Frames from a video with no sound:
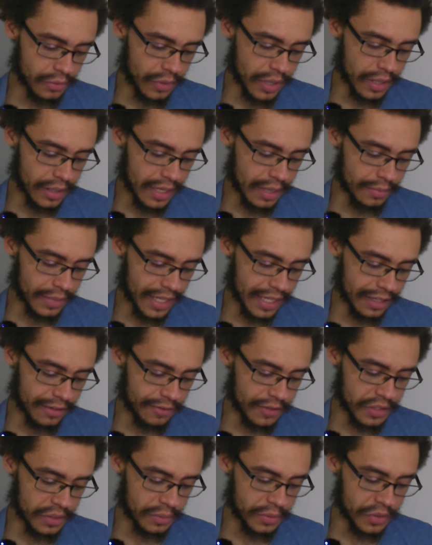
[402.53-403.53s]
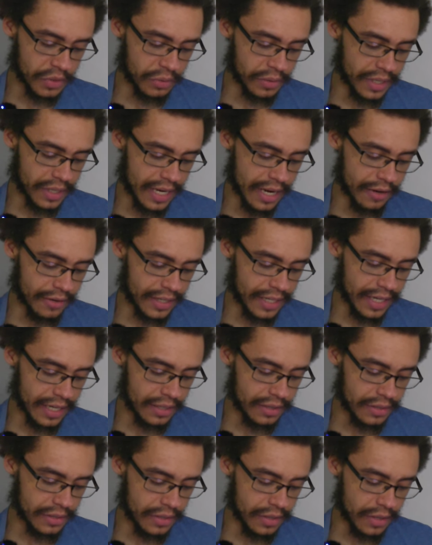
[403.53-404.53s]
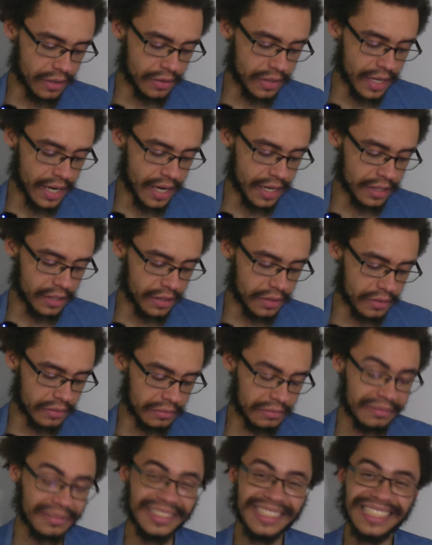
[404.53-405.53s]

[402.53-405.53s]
well, I'm like invisible to her nowadays. Oh yeah, I do.